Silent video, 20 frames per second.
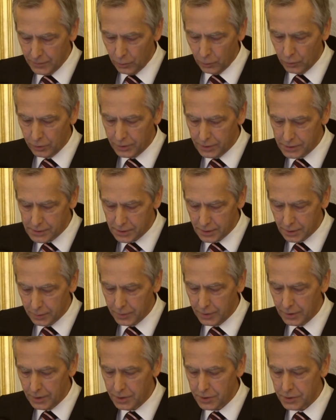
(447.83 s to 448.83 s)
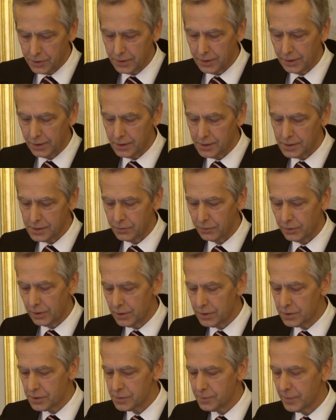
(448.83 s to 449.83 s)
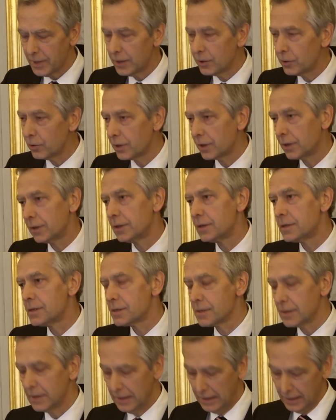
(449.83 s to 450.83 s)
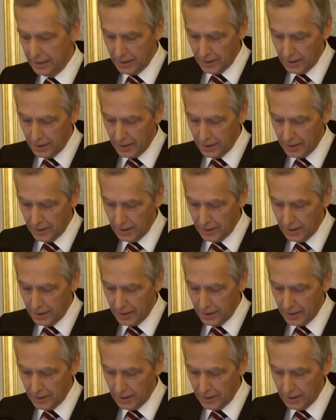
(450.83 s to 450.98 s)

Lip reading: or discrimination against religious minorities,